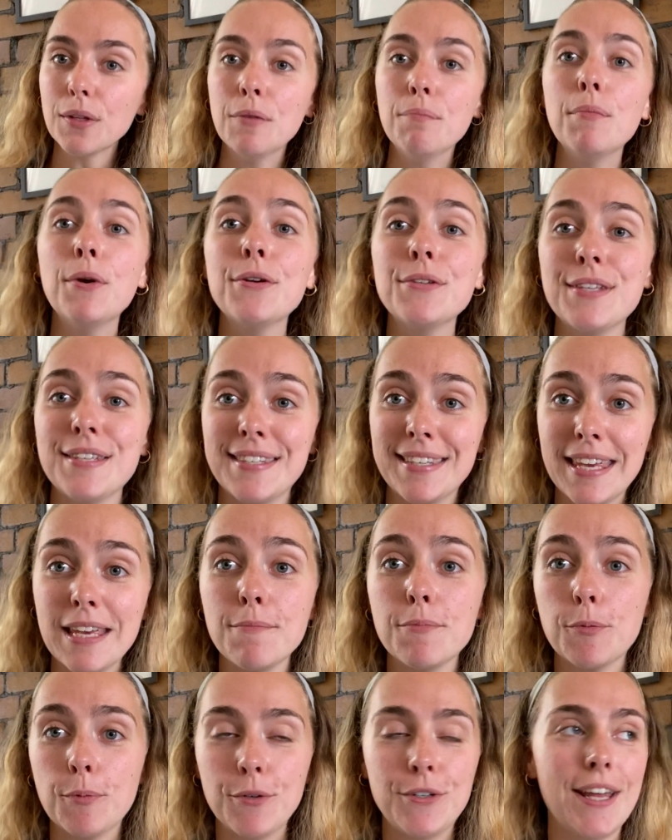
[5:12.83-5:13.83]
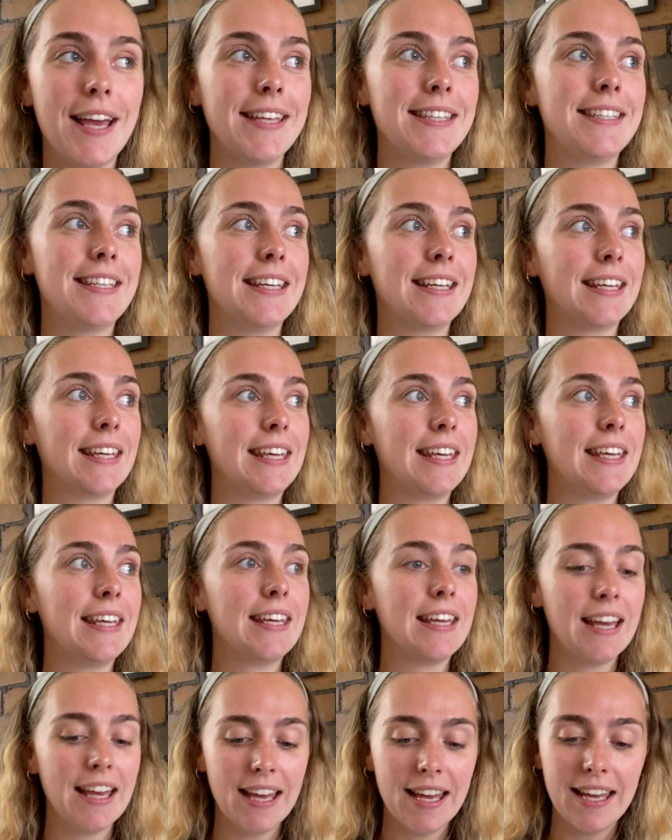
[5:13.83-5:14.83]
Moses keeps protesting.
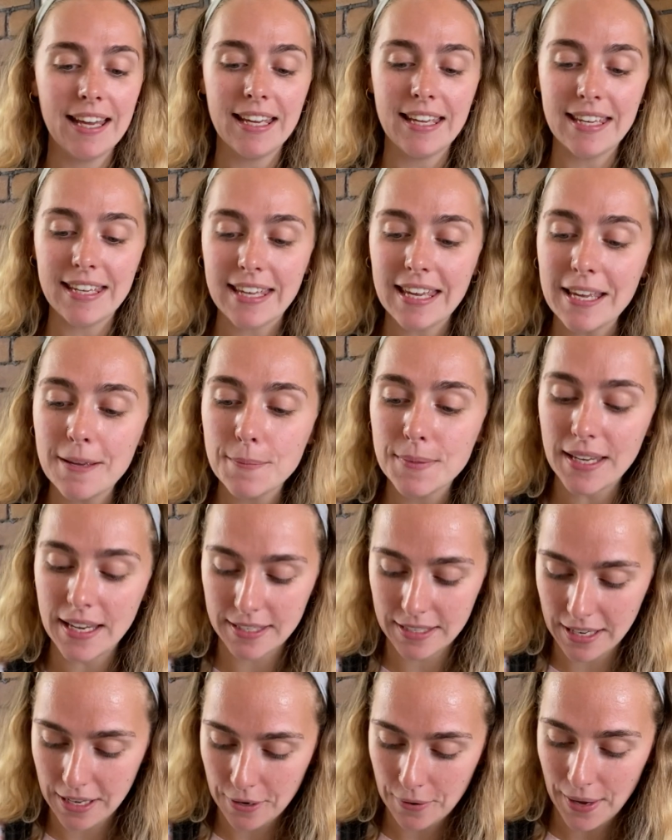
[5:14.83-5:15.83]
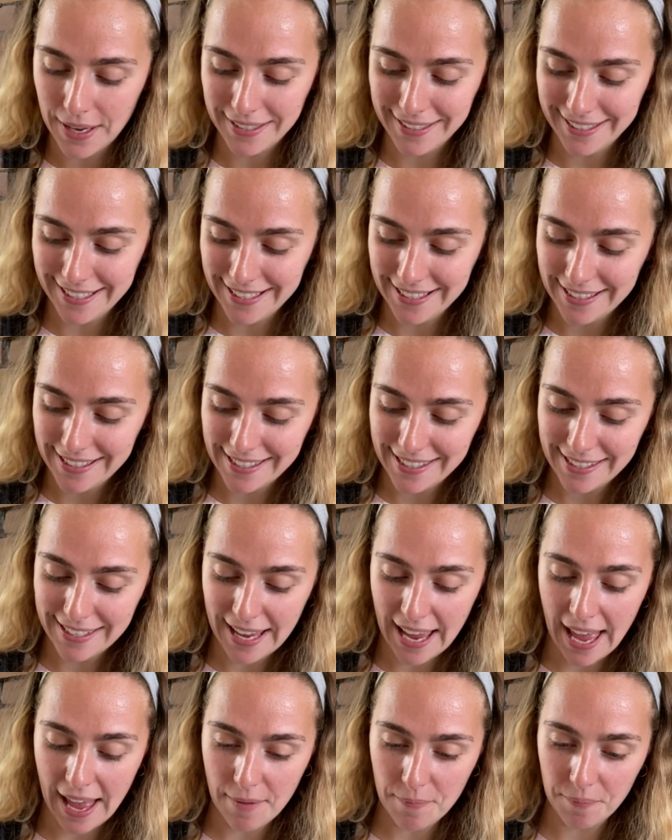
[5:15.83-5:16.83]
He keeps asking questions.
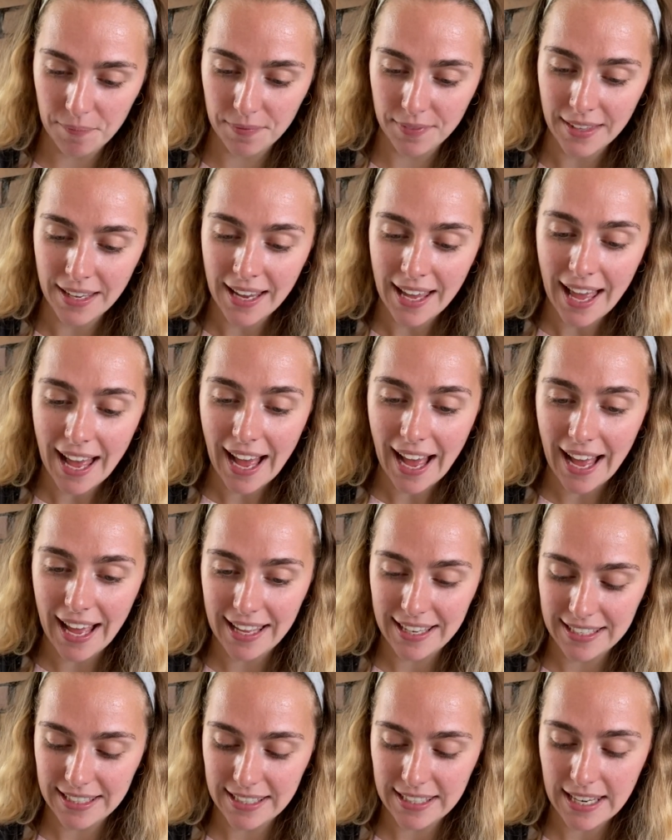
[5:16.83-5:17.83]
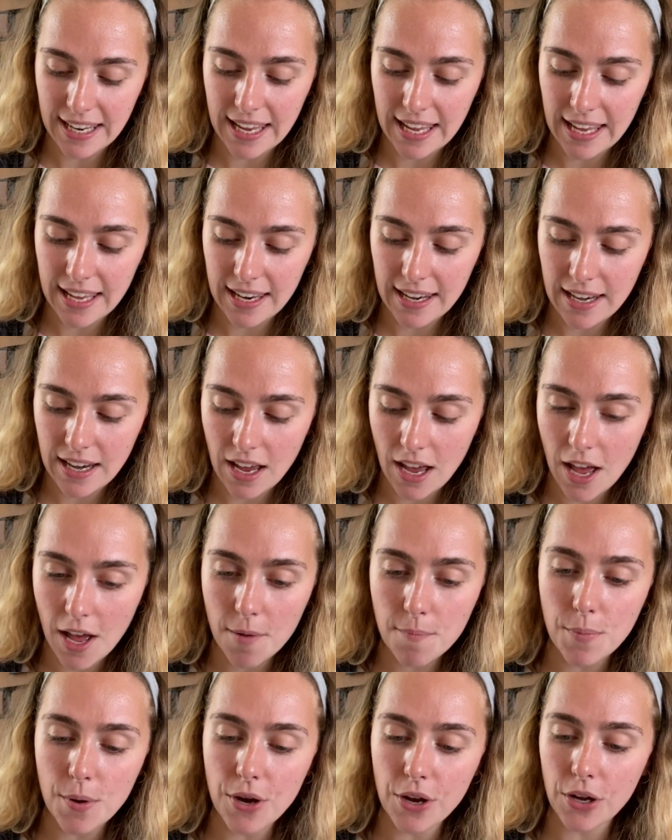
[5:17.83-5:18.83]
And in her
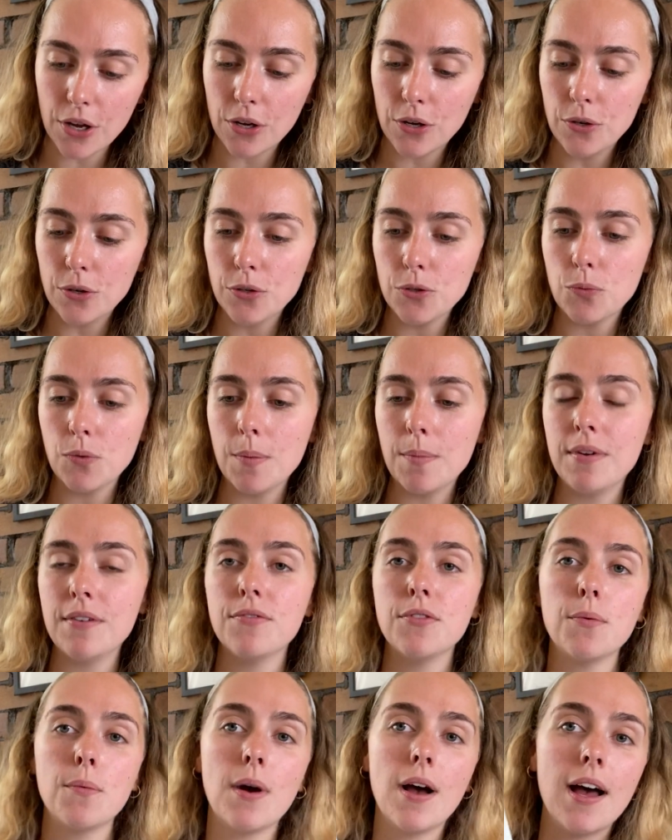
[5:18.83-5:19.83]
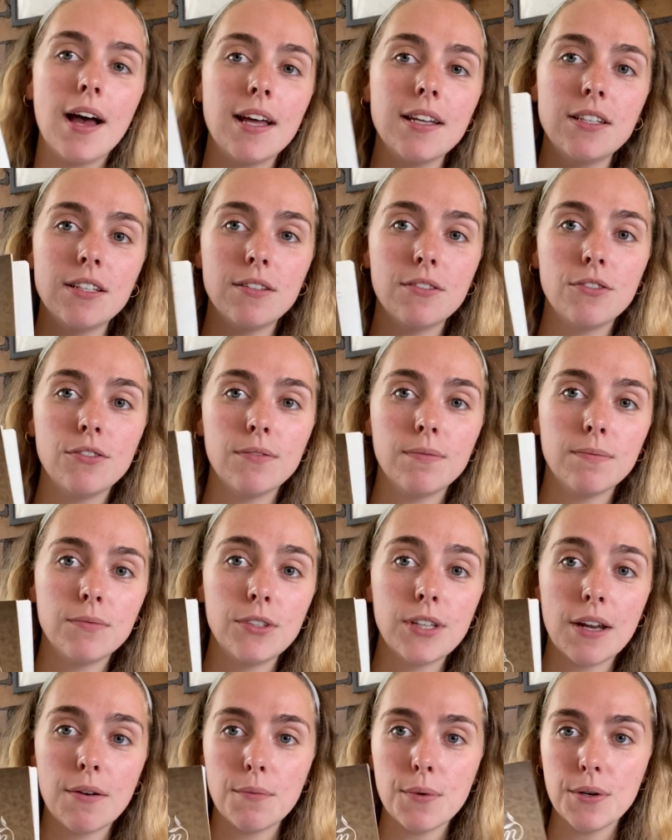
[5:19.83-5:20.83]
book called Women of the Word,
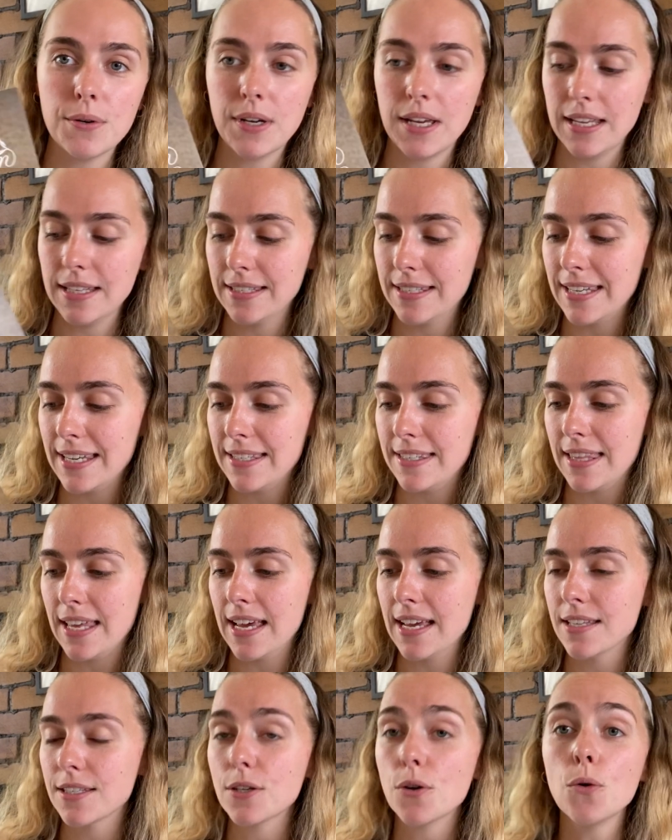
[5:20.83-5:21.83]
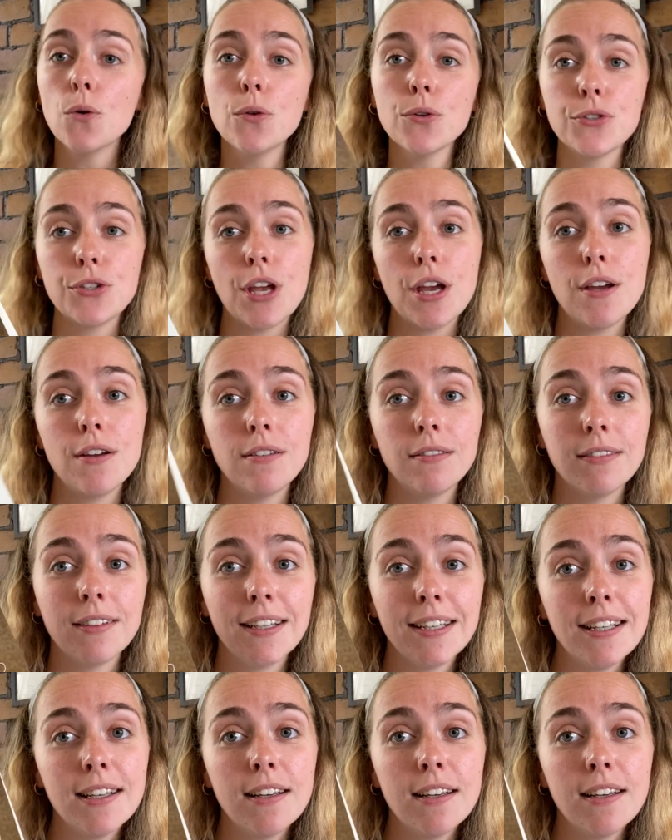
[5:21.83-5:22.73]
Jen Wilkin says this. Also,